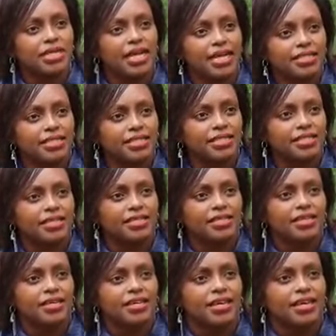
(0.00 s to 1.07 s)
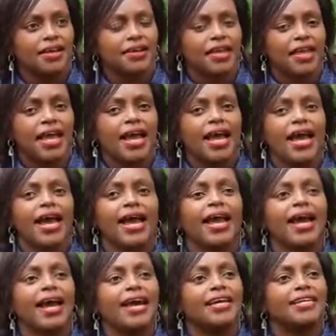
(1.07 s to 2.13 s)
protect. I
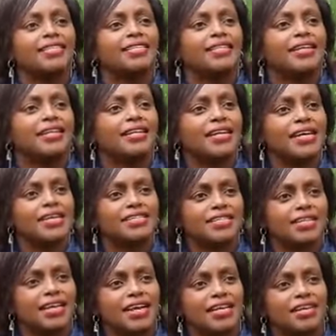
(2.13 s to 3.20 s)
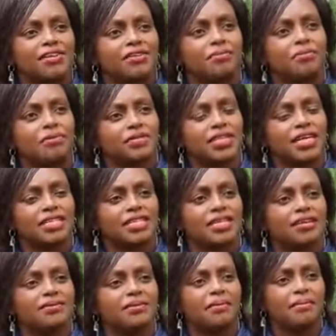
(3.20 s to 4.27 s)
had things that I did not protect
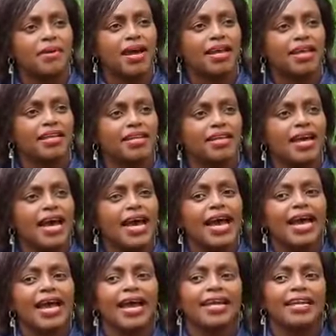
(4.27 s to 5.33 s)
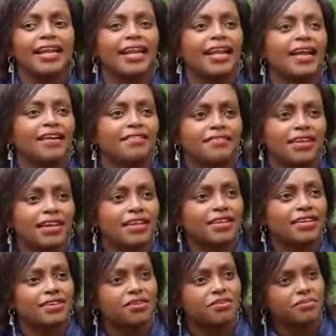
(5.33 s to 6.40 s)
that were mine. I had a life that I
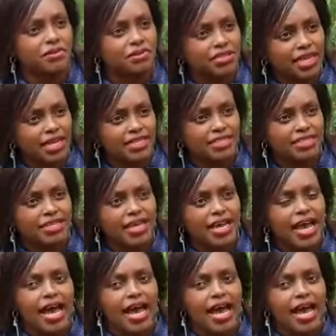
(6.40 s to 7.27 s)
did not protect.